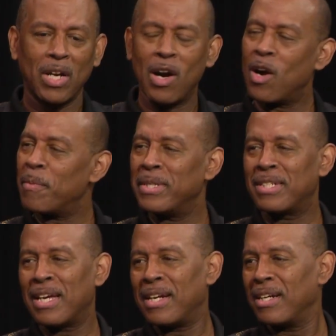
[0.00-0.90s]
Urban
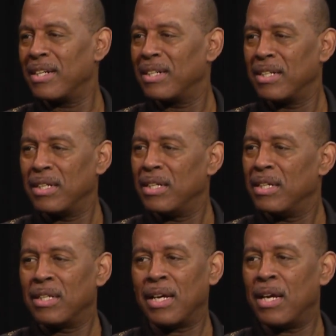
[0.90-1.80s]
setting.
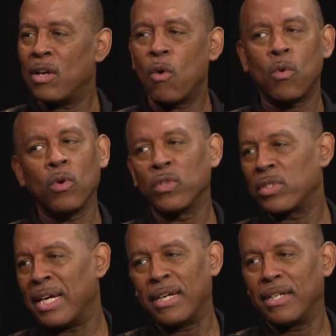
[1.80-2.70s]
Okay. Yeah, no rural
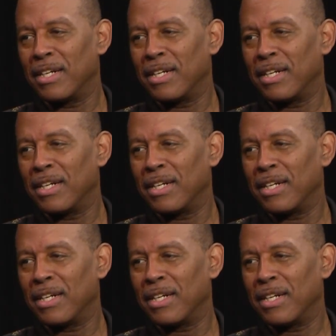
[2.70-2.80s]
setting.